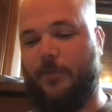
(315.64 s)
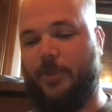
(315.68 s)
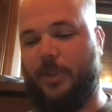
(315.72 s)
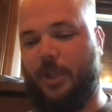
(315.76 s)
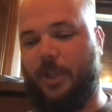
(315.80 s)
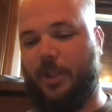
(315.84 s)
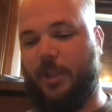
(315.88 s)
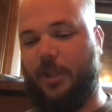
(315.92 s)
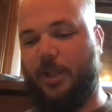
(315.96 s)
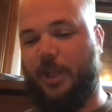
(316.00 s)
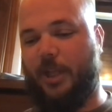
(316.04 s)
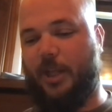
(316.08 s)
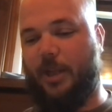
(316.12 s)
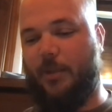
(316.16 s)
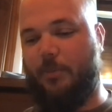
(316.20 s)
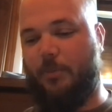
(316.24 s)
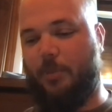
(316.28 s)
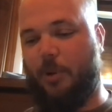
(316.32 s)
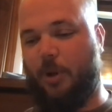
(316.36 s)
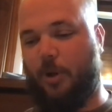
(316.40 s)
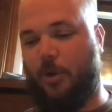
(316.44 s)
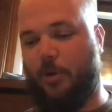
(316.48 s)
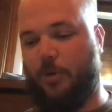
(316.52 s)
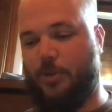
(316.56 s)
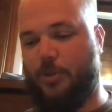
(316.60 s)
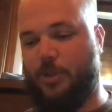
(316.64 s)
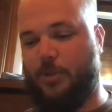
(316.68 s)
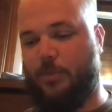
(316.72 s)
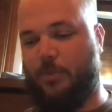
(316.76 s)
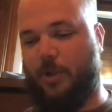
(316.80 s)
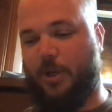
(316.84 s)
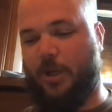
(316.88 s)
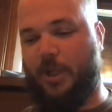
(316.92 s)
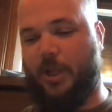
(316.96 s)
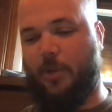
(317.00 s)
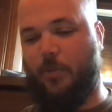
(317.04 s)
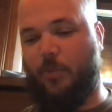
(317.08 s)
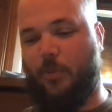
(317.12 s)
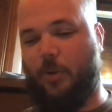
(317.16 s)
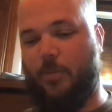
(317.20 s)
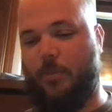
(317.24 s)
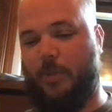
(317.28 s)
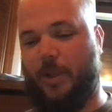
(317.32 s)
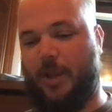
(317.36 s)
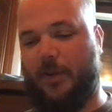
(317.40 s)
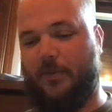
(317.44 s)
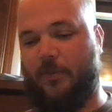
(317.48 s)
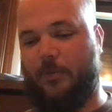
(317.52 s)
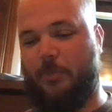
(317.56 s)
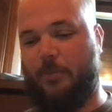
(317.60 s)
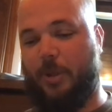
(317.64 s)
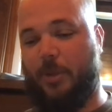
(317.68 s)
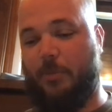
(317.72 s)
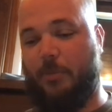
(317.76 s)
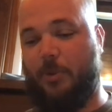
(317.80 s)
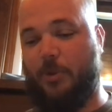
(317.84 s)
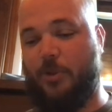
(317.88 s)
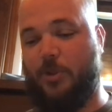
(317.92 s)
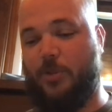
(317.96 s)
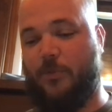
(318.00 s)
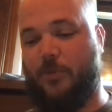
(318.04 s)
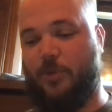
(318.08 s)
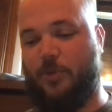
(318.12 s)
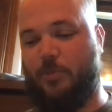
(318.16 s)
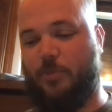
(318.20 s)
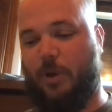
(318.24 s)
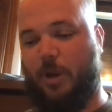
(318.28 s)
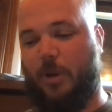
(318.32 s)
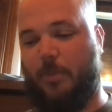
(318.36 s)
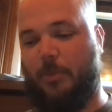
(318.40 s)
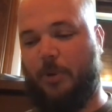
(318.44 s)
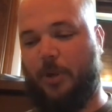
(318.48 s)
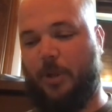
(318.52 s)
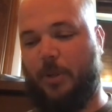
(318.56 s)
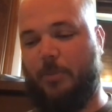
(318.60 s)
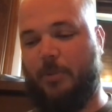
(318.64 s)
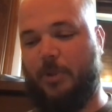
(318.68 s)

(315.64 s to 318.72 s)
Gillinan borrowed some money and won back from me most of his property,